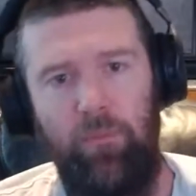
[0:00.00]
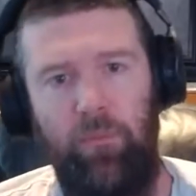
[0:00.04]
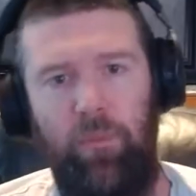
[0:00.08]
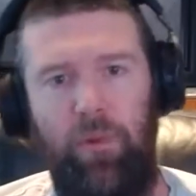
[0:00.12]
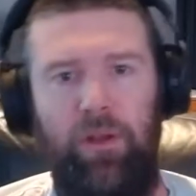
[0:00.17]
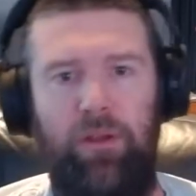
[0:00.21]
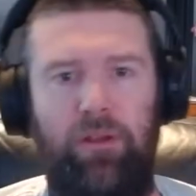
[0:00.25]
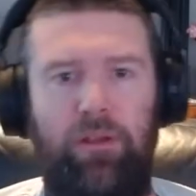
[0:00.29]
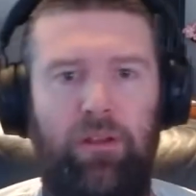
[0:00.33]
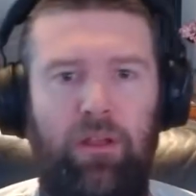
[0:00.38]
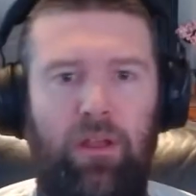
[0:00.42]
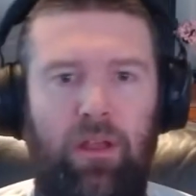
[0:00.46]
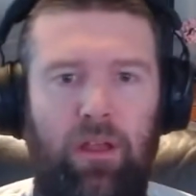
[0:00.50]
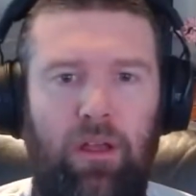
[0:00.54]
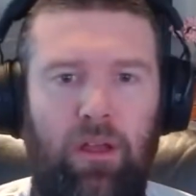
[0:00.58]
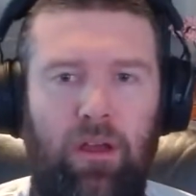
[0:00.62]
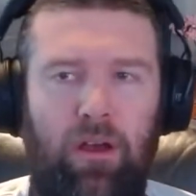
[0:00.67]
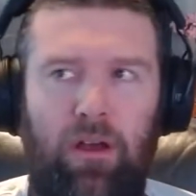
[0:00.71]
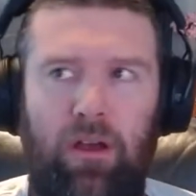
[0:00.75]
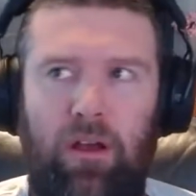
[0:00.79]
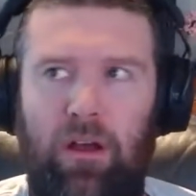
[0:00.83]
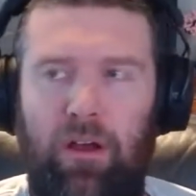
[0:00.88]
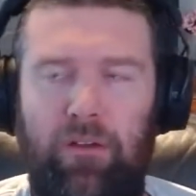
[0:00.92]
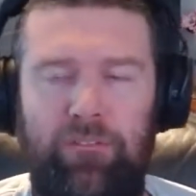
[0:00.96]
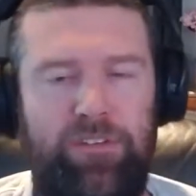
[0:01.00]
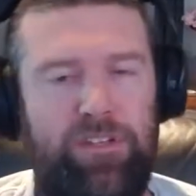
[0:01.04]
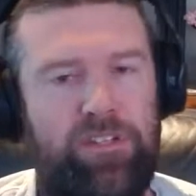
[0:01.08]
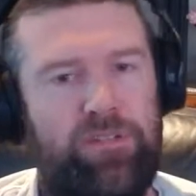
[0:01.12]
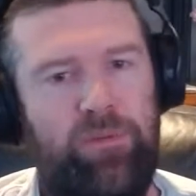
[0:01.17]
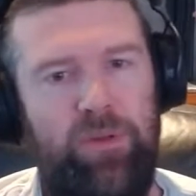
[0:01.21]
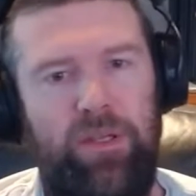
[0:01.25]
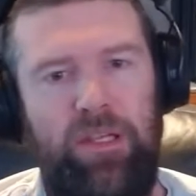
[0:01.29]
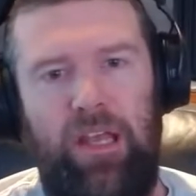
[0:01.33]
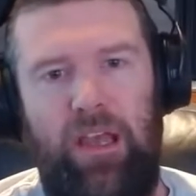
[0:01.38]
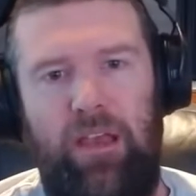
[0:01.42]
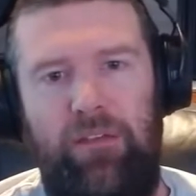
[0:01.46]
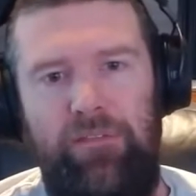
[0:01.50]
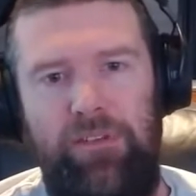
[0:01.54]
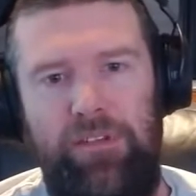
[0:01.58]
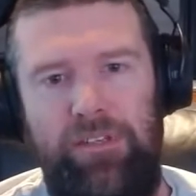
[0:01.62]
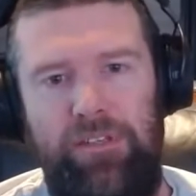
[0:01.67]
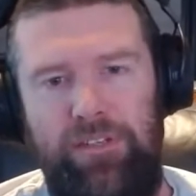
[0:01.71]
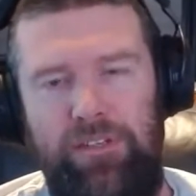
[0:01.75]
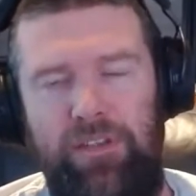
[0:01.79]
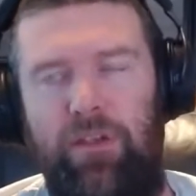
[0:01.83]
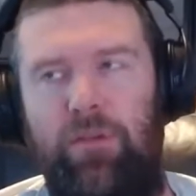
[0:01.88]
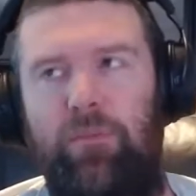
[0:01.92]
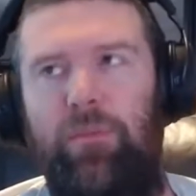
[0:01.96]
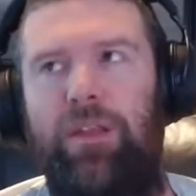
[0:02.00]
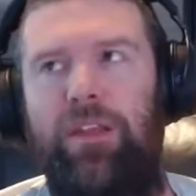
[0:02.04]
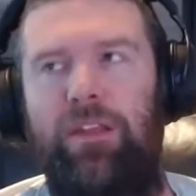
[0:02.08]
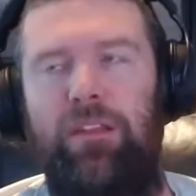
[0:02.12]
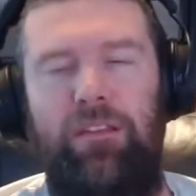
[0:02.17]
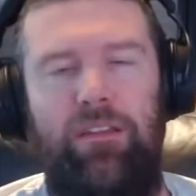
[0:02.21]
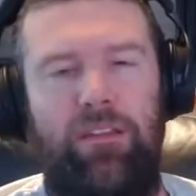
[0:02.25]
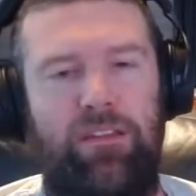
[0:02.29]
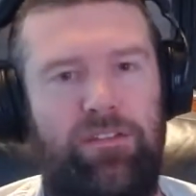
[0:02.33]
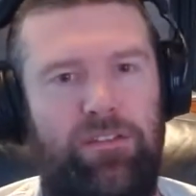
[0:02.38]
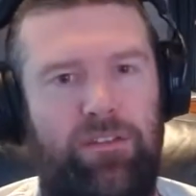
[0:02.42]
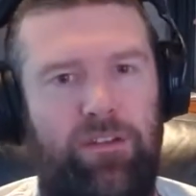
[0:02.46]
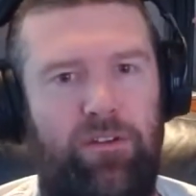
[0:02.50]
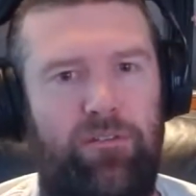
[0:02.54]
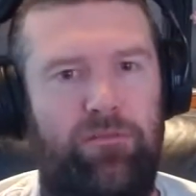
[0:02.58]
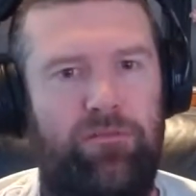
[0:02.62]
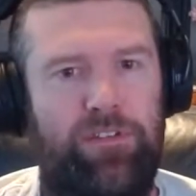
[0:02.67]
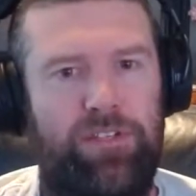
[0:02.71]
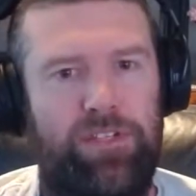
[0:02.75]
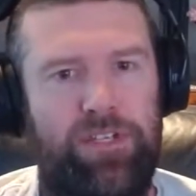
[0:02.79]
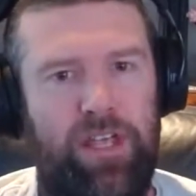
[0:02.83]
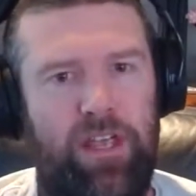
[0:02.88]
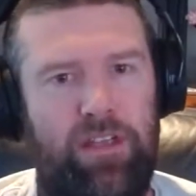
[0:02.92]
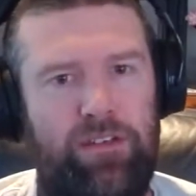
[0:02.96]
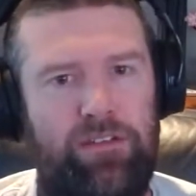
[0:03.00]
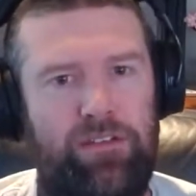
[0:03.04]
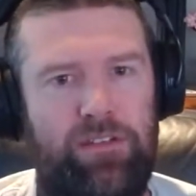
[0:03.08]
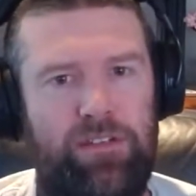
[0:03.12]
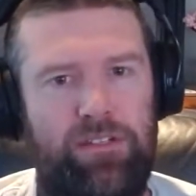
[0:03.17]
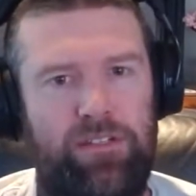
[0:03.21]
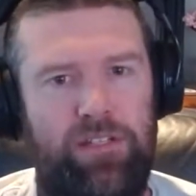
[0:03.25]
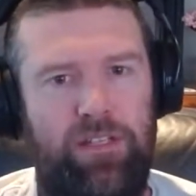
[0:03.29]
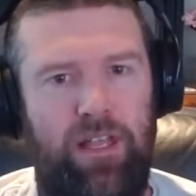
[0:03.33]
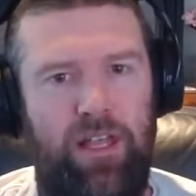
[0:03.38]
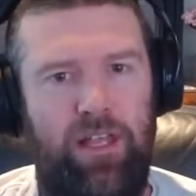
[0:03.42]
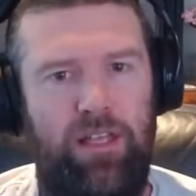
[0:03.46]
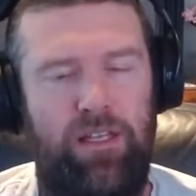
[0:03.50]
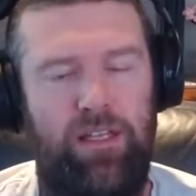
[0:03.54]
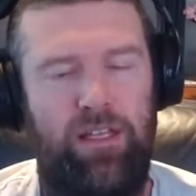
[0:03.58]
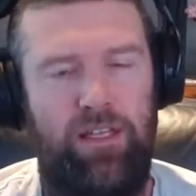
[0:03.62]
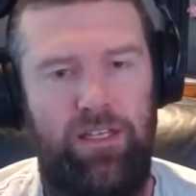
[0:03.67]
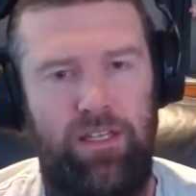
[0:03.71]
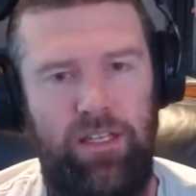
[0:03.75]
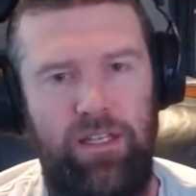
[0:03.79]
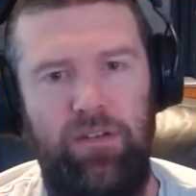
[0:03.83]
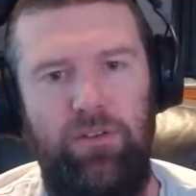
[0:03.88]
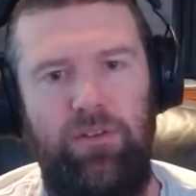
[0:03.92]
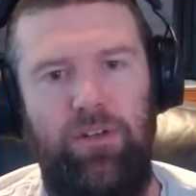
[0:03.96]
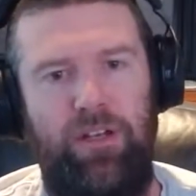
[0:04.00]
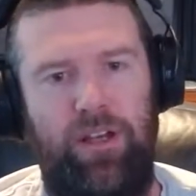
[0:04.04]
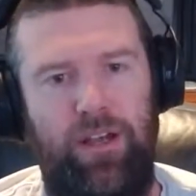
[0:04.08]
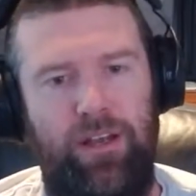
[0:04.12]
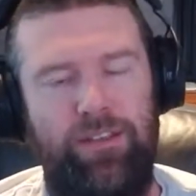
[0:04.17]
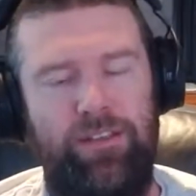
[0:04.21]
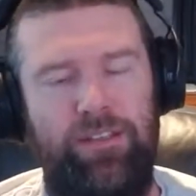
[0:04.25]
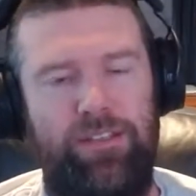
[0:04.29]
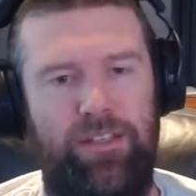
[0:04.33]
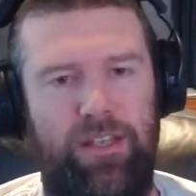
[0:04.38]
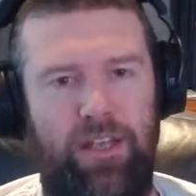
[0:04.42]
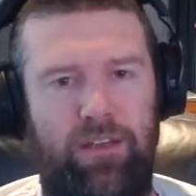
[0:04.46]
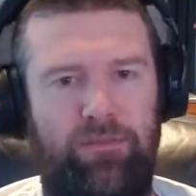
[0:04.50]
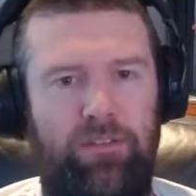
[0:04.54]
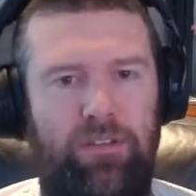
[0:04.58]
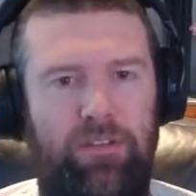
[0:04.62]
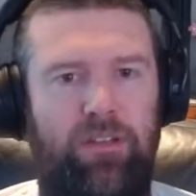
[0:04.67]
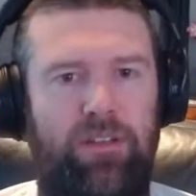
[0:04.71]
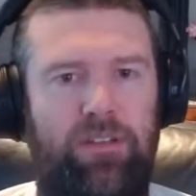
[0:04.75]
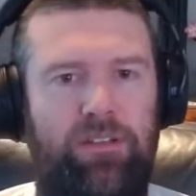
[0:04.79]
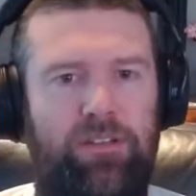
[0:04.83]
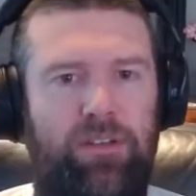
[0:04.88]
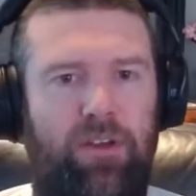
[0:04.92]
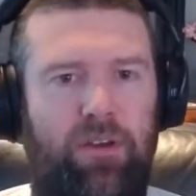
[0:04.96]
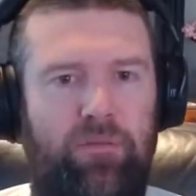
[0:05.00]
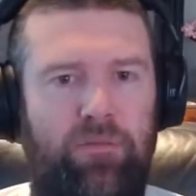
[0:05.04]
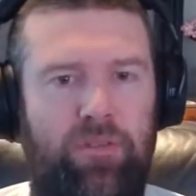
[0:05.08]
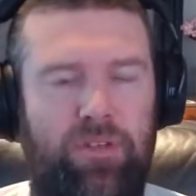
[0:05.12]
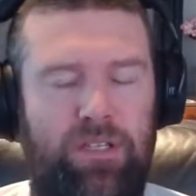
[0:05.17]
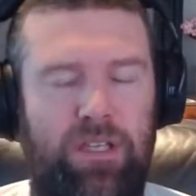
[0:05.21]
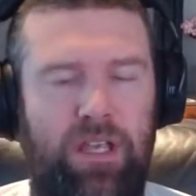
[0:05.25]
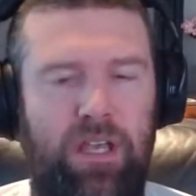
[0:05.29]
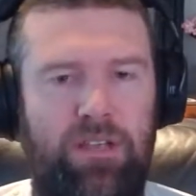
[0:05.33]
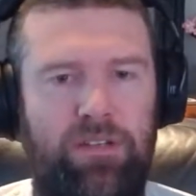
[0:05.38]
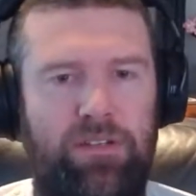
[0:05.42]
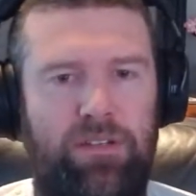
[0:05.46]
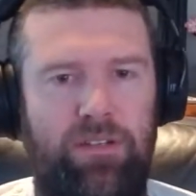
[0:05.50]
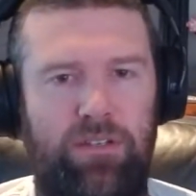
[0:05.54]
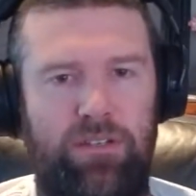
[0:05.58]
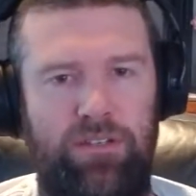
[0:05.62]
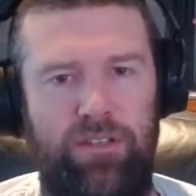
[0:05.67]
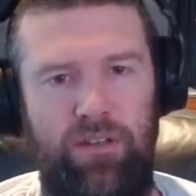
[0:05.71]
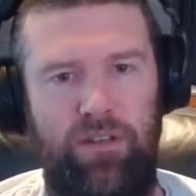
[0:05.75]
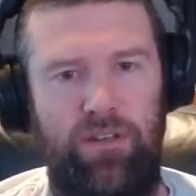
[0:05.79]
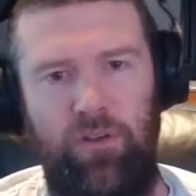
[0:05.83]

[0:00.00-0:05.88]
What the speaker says: But I've just been having so many of these conversations lately and hearing others having these conversations.